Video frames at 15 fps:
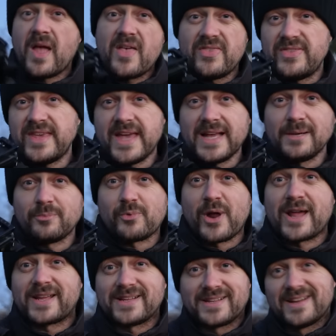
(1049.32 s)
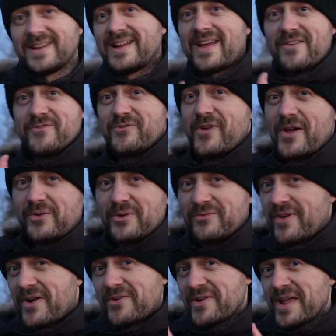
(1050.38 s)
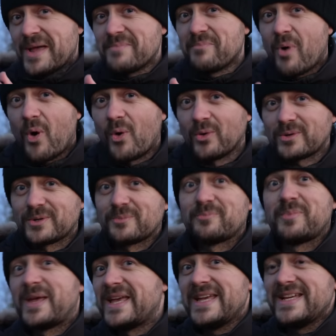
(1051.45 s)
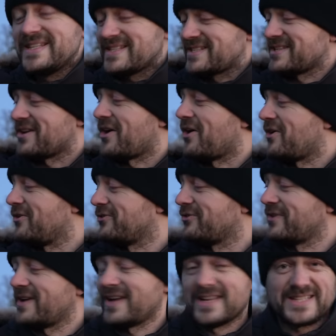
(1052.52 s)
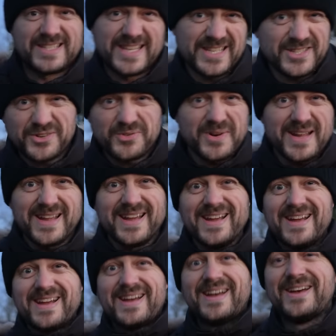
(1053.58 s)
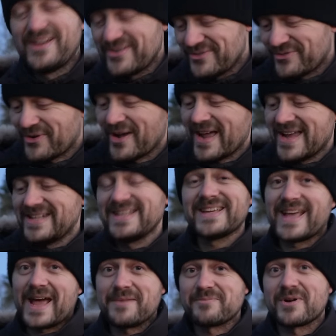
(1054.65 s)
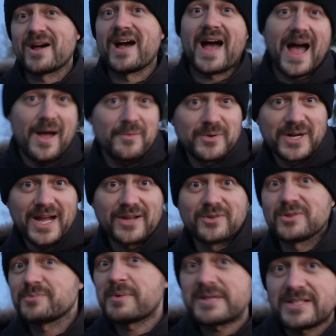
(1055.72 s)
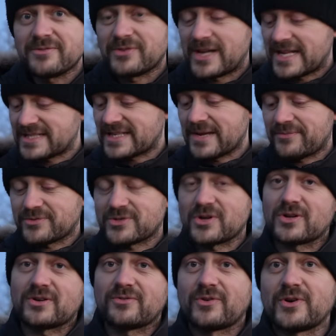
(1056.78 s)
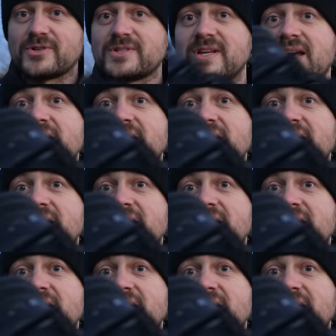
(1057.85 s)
the L bracket. Very, very important piece of accessory for any camera, I would argue, especially for landscape photographers.